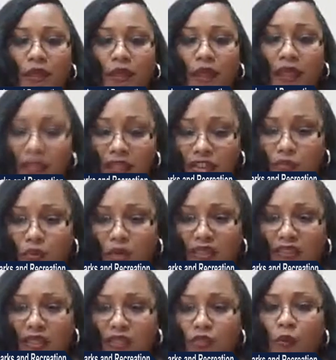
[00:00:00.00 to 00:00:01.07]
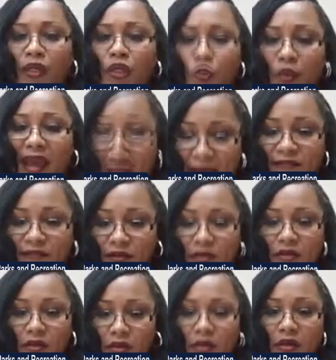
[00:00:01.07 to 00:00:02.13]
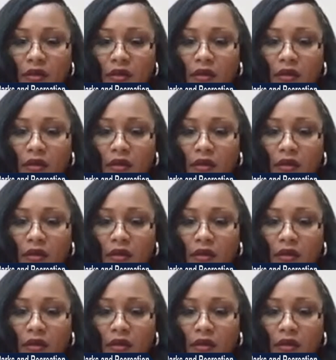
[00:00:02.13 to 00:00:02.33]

in this process. We have